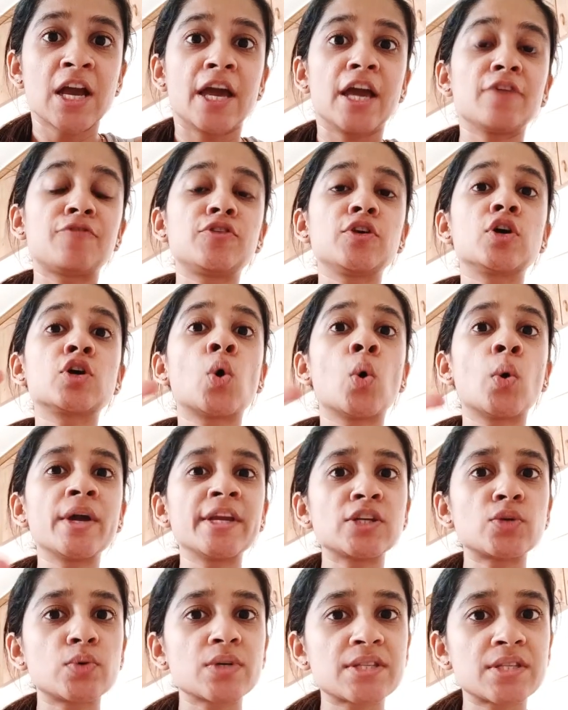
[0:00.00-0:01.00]
If you're
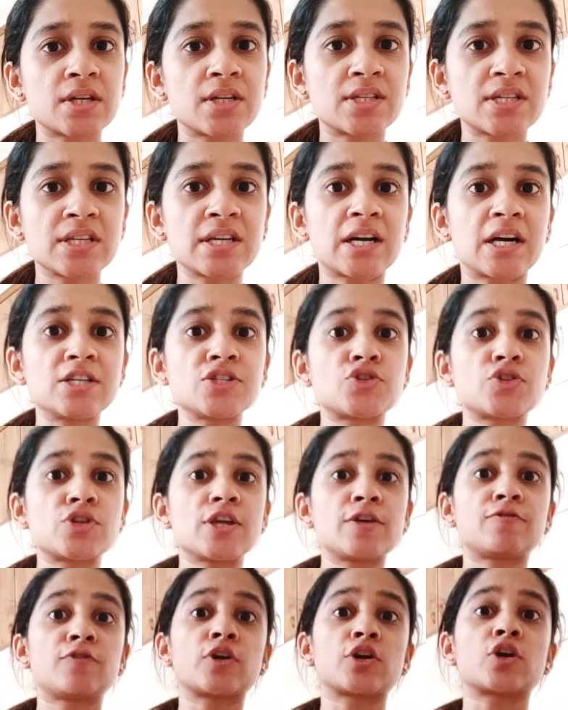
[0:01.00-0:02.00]
going to a certain
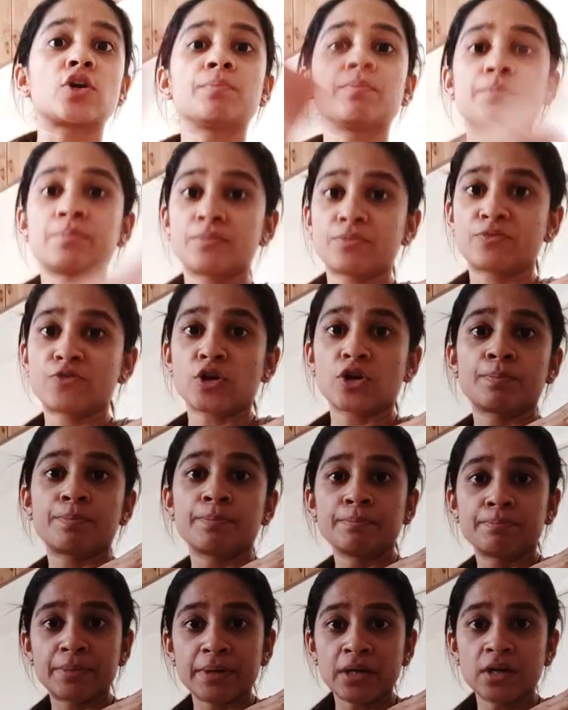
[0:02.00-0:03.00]
country for
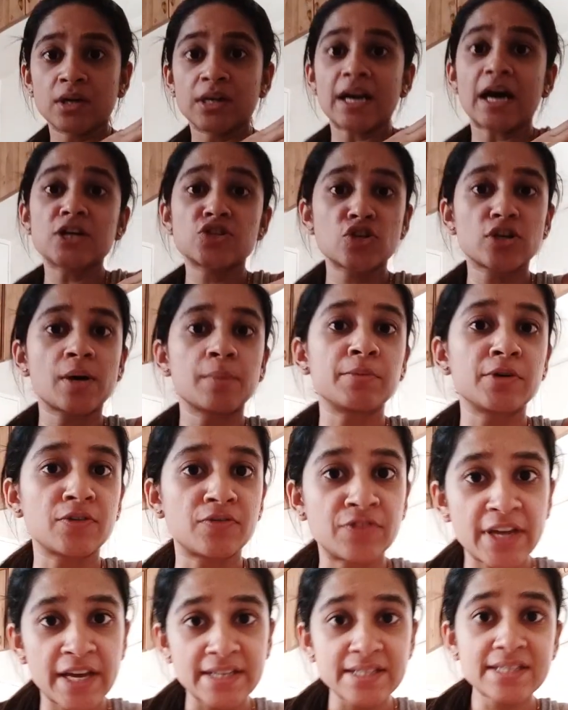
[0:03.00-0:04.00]
a larger number
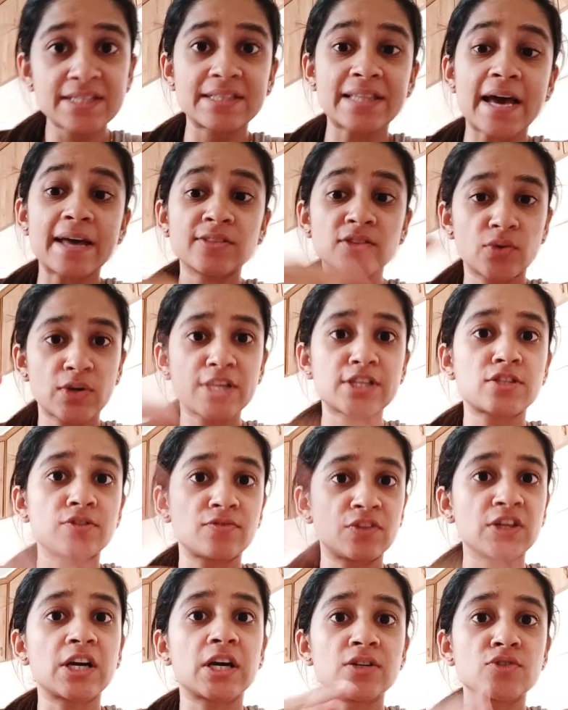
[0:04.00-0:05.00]
of days than the rest
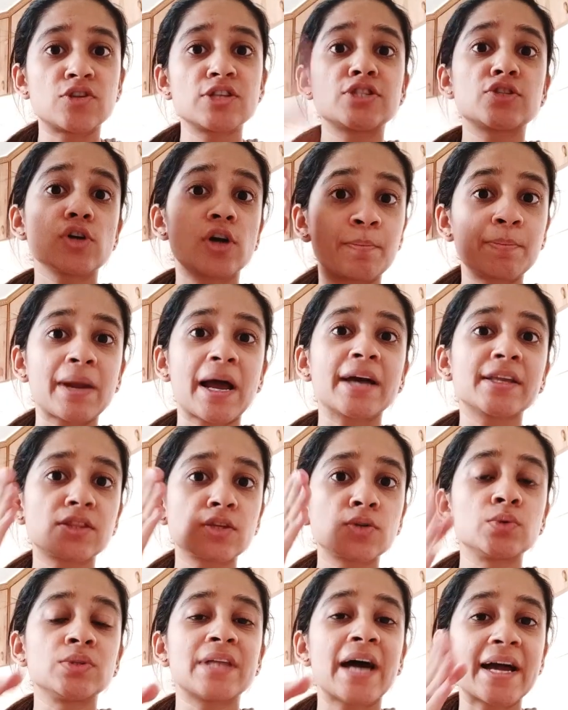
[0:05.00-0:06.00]
of the countries, you apply
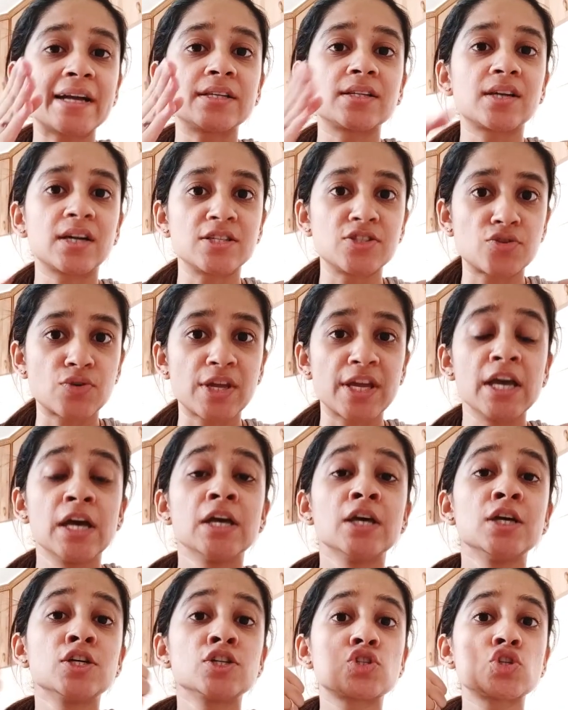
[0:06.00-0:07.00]
through that country.
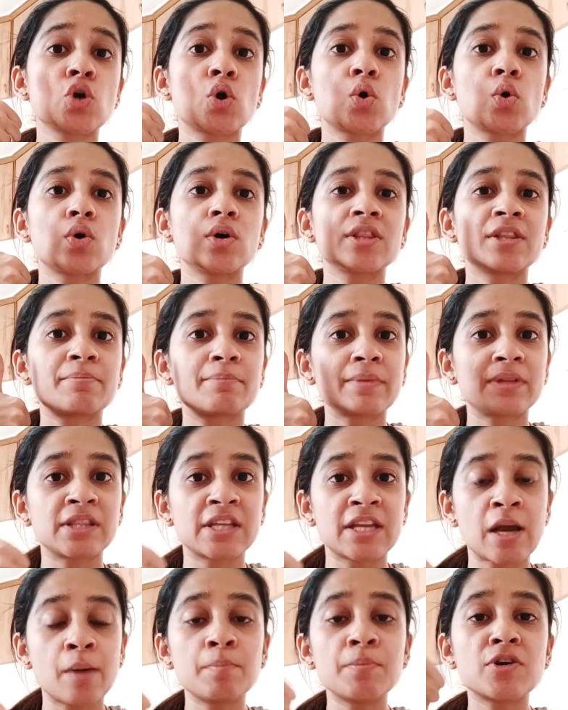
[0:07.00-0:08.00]
So
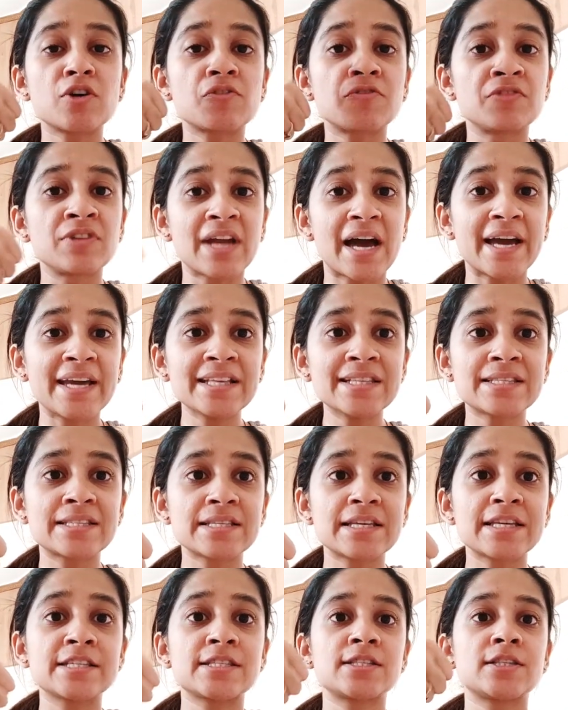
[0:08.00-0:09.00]
the number of
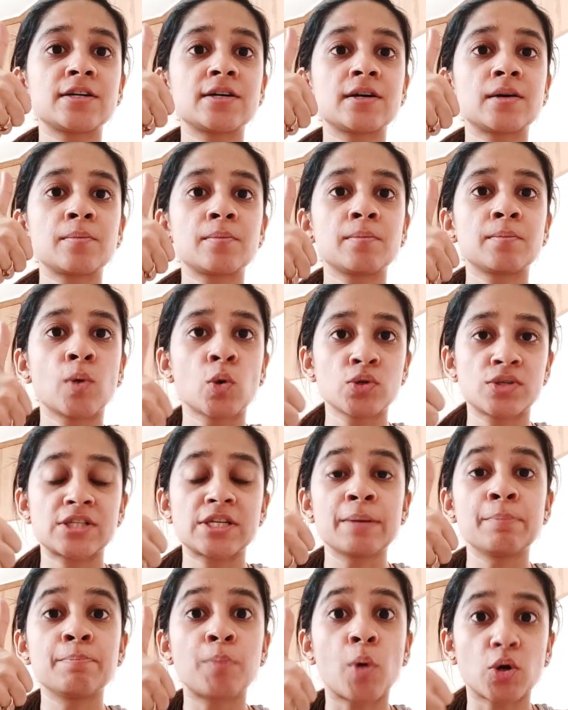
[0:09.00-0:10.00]
nights is the
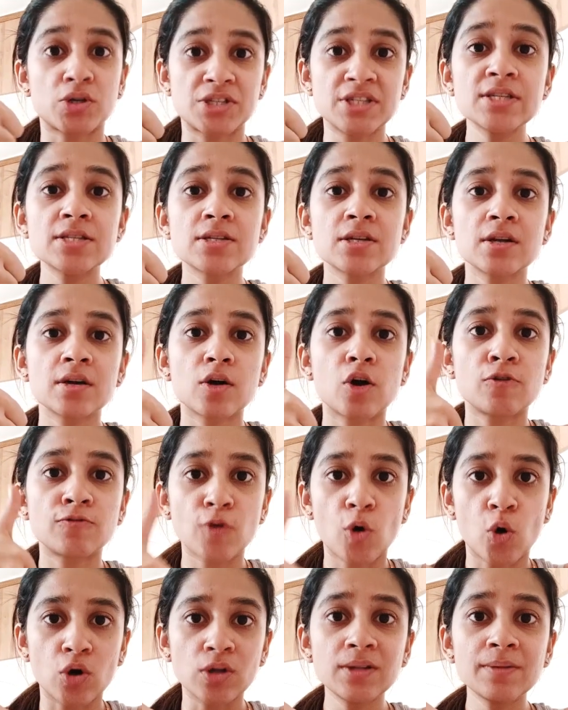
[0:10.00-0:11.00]
most important of
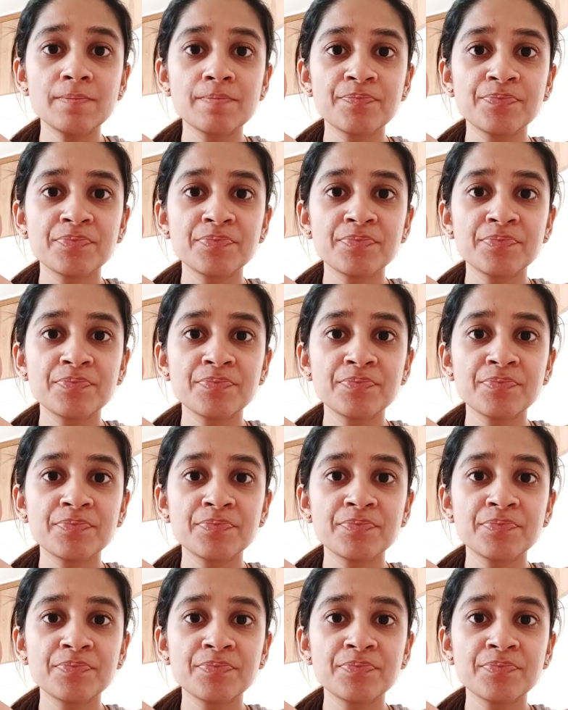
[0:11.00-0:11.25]
all.